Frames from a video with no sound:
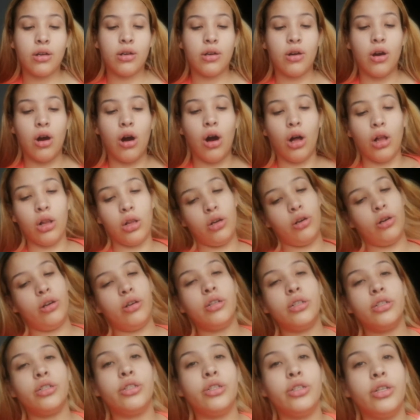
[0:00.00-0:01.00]

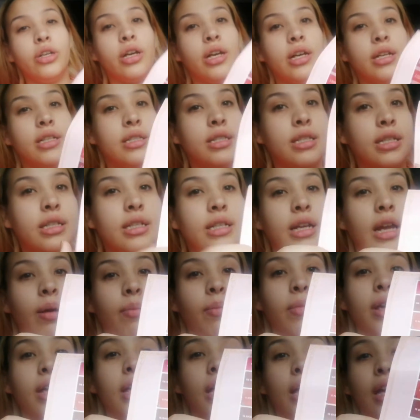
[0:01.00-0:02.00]
colors. You can see
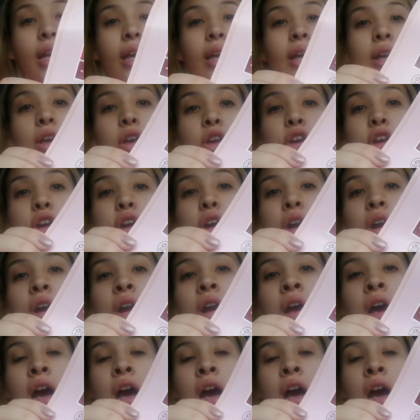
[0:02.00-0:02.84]
them in here.